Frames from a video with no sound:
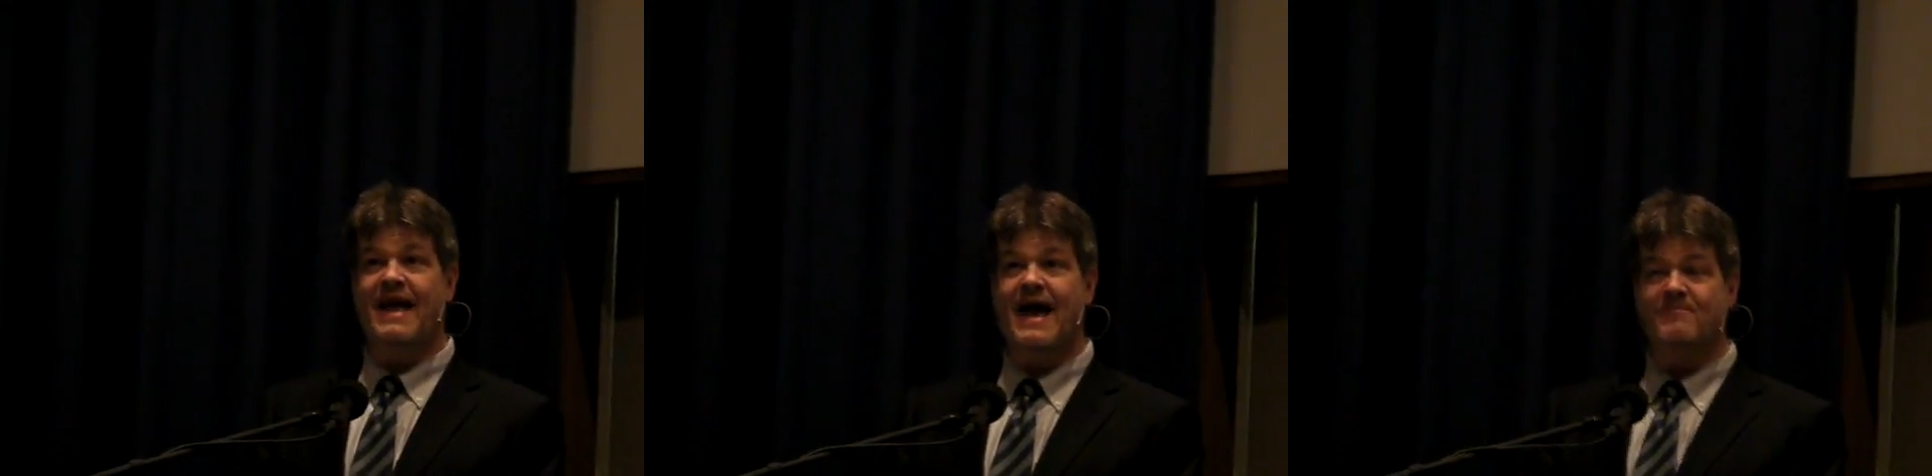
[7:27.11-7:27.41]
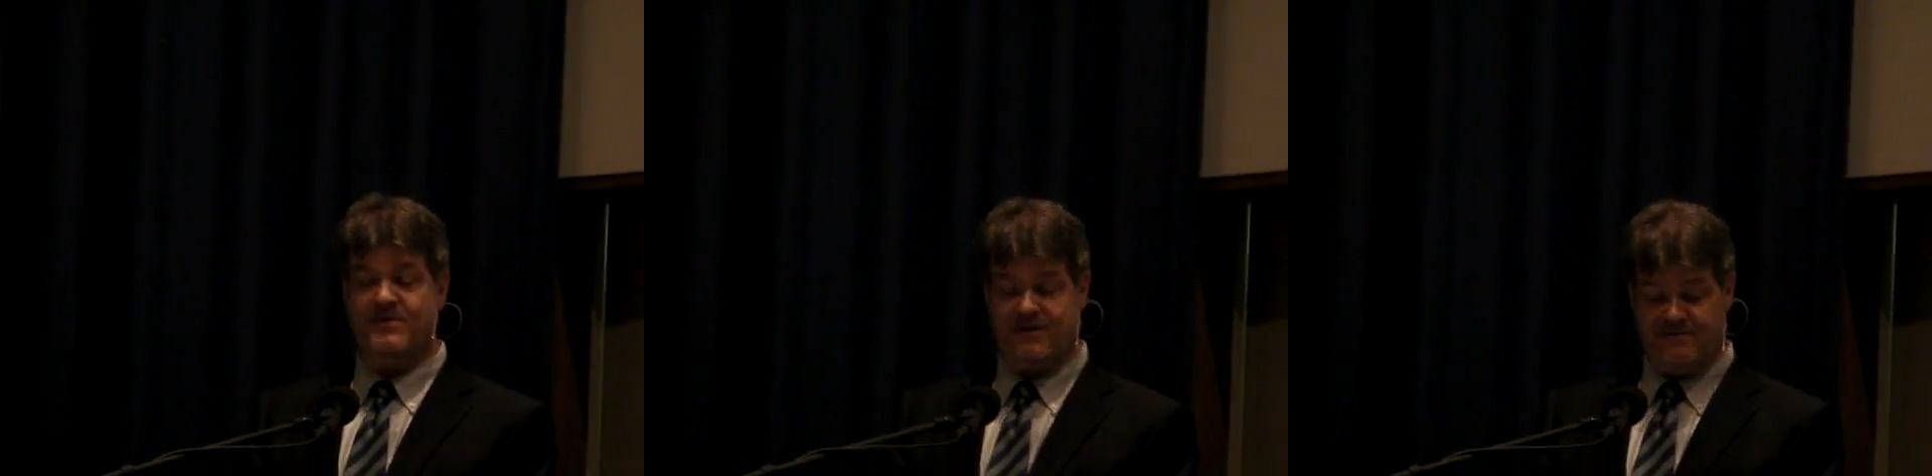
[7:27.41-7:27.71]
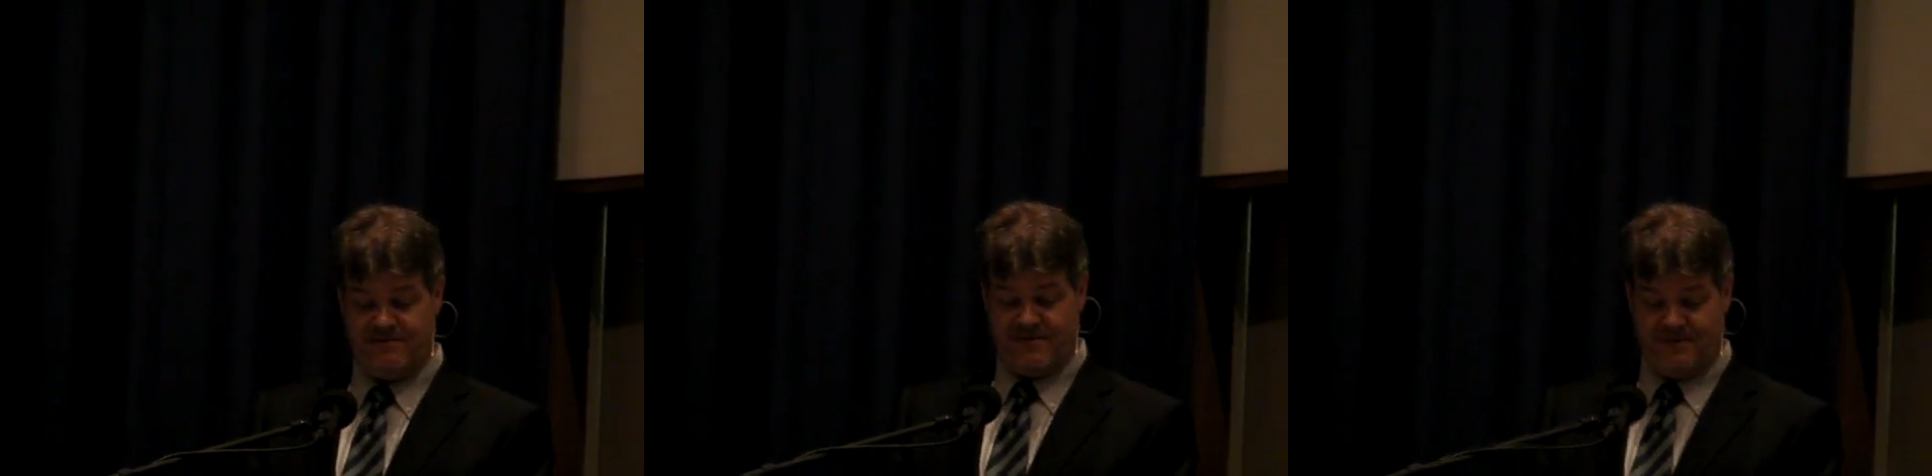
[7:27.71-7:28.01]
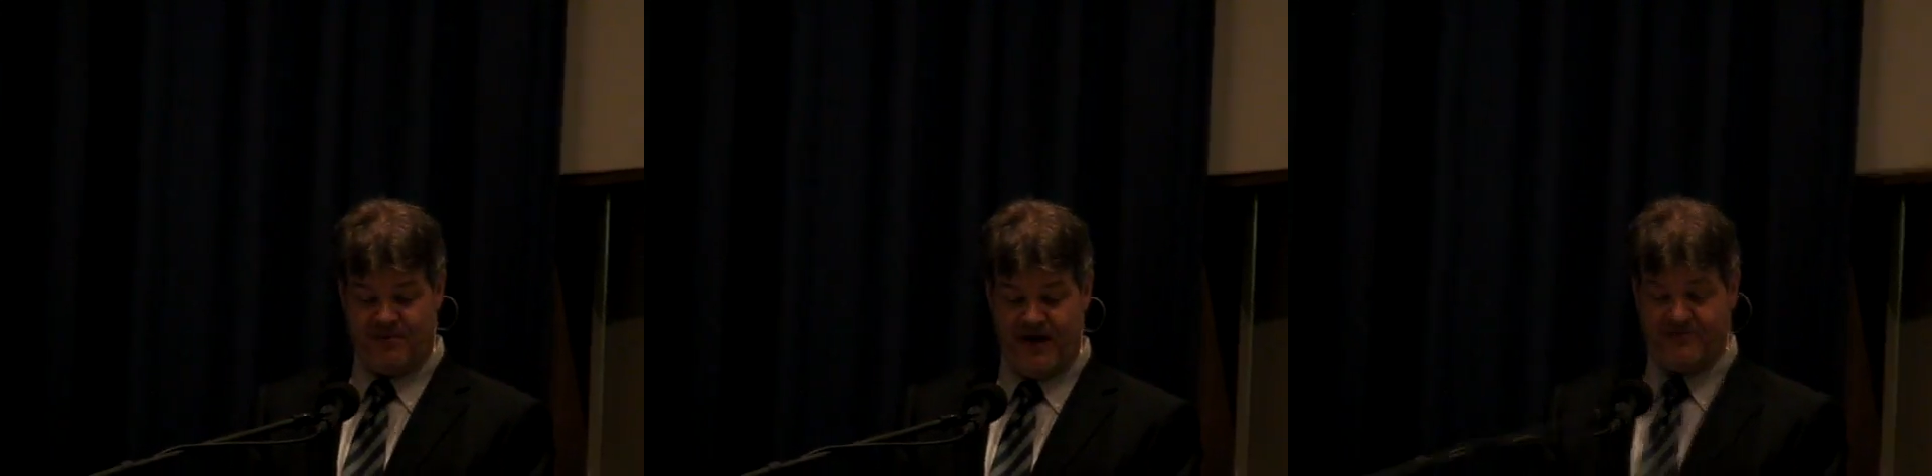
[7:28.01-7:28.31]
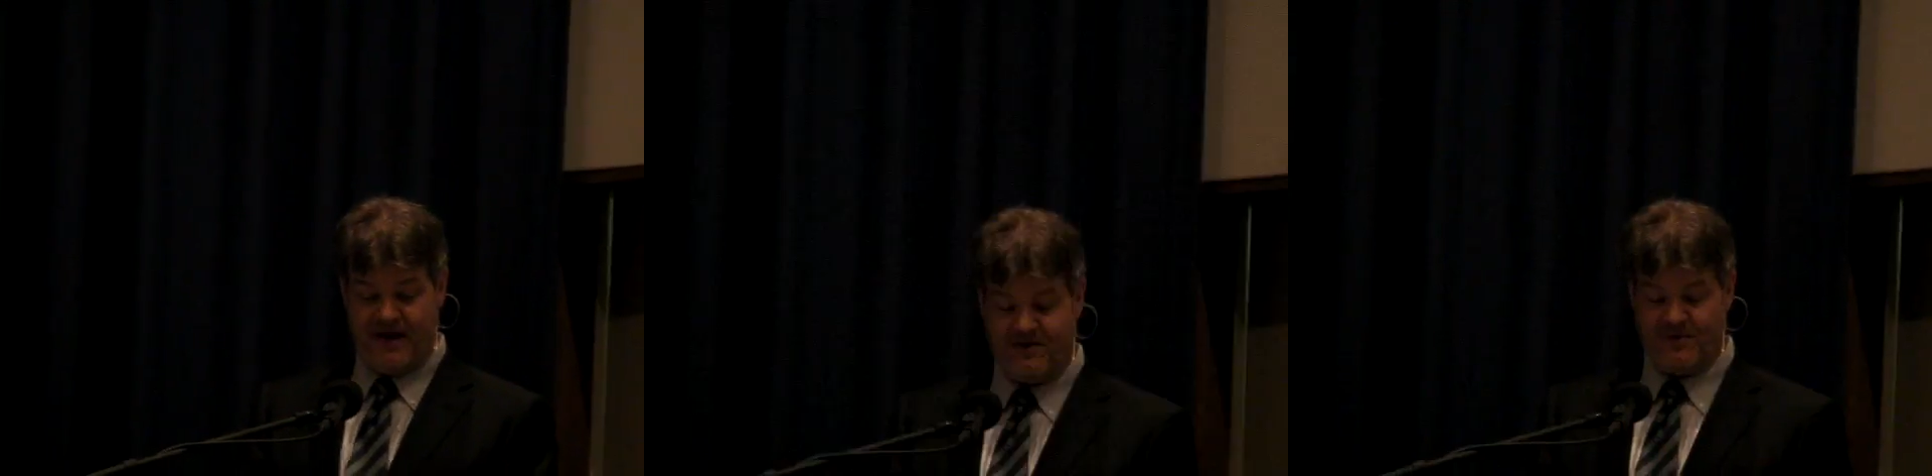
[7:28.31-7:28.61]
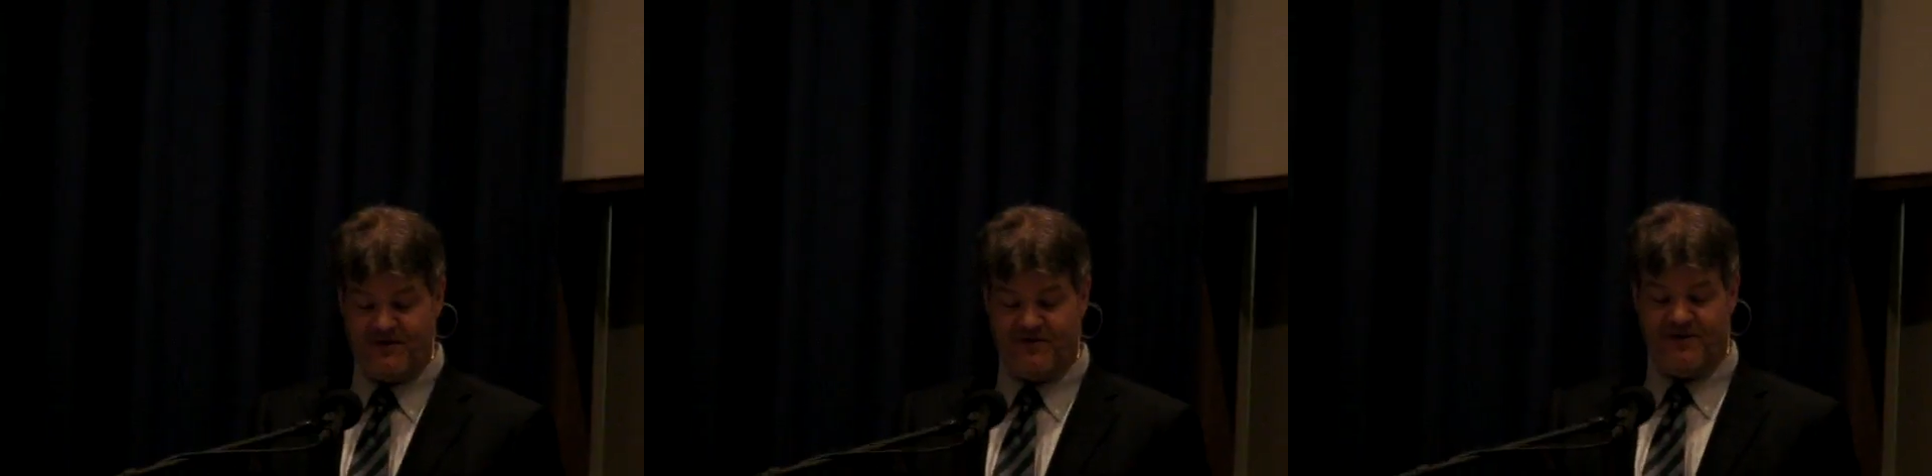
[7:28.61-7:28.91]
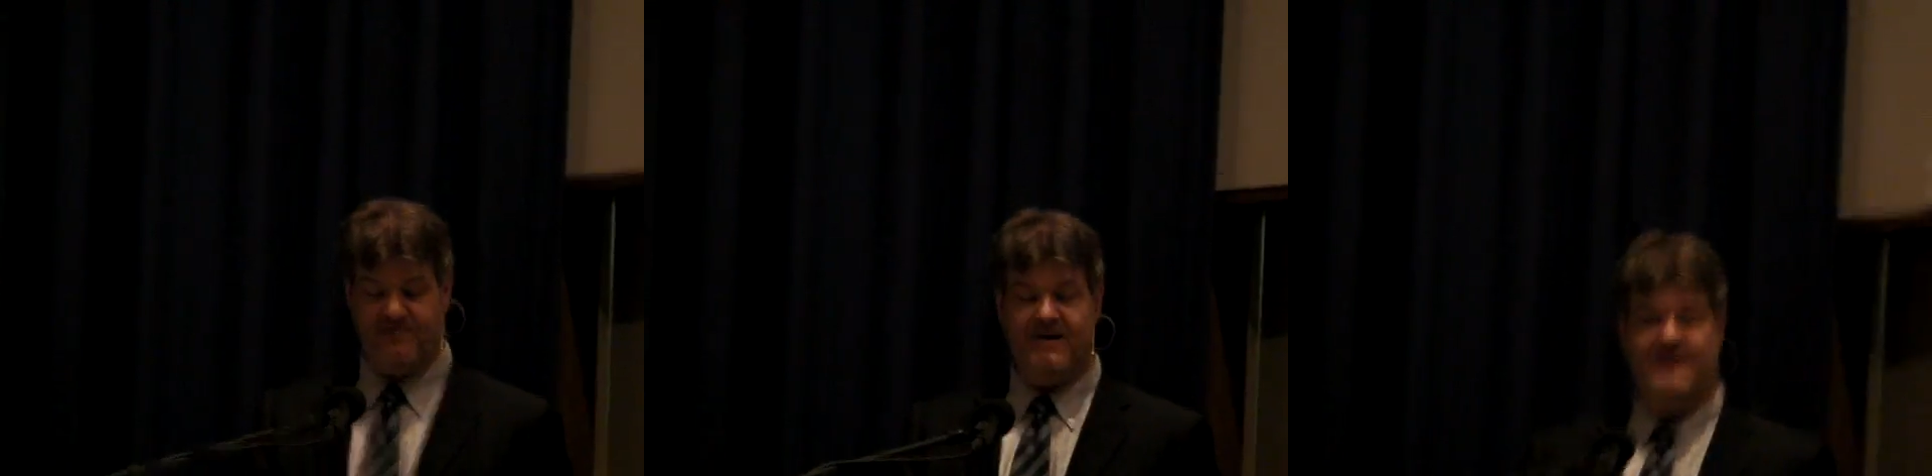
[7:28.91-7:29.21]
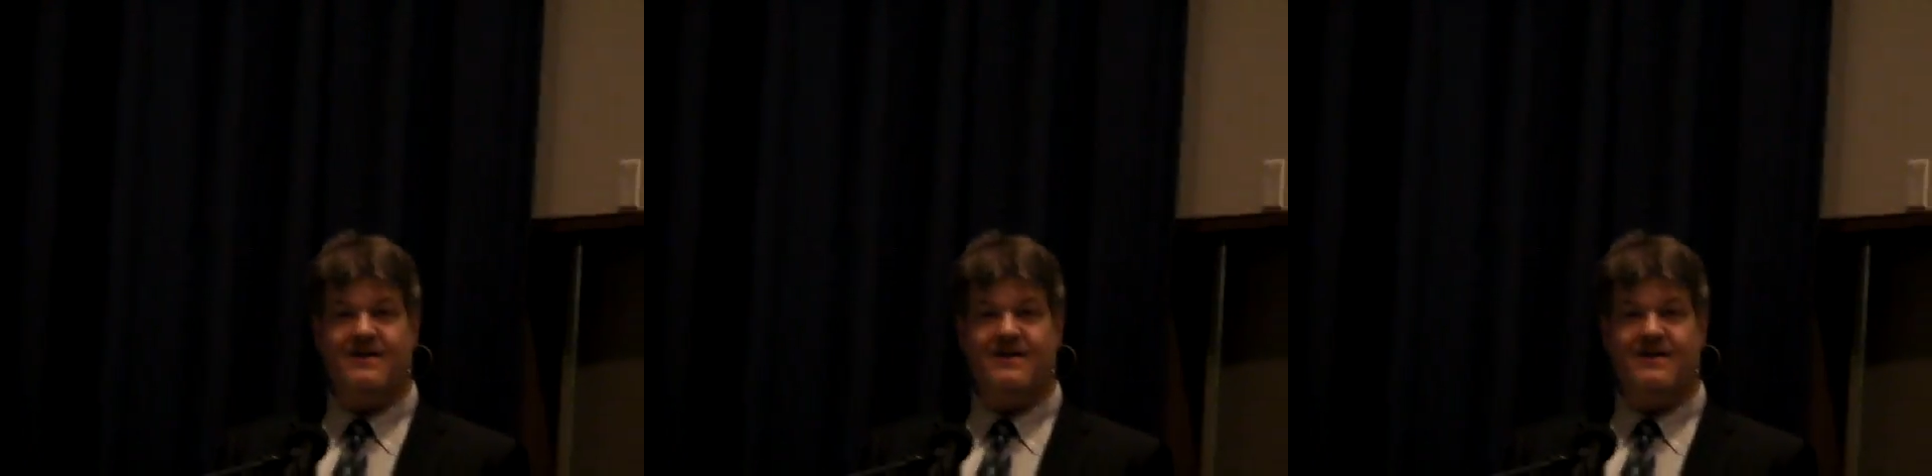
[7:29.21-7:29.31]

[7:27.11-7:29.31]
Capital, a private equity firm.